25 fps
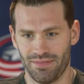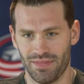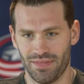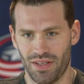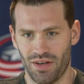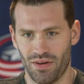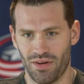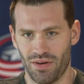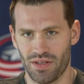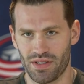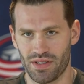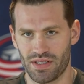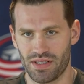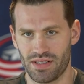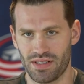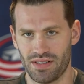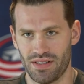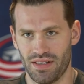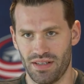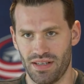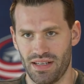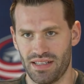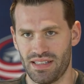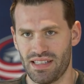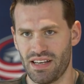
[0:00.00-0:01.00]
you know,
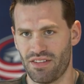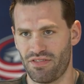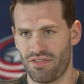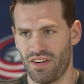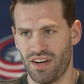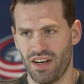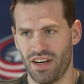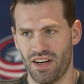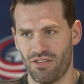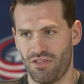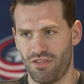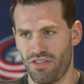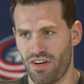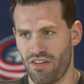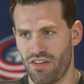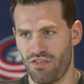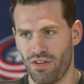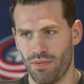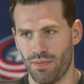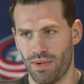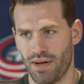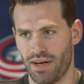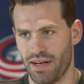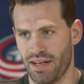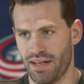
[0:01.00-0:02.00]
it's a different year for
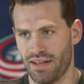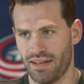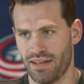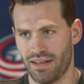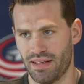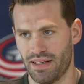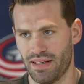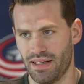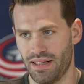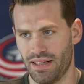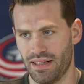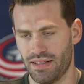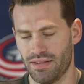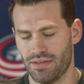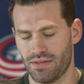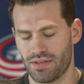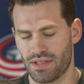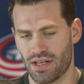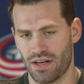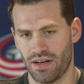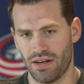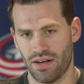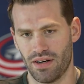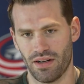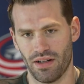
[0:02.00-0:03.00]
everybody. It was
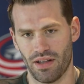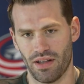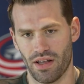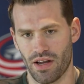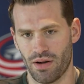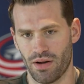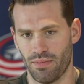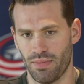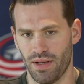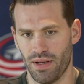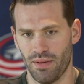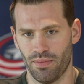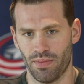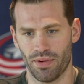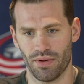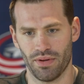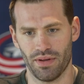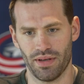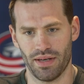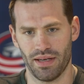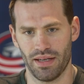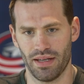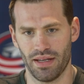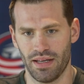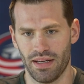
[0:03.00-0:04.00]
hard on a lot of
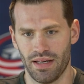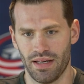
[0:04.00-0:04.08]
people,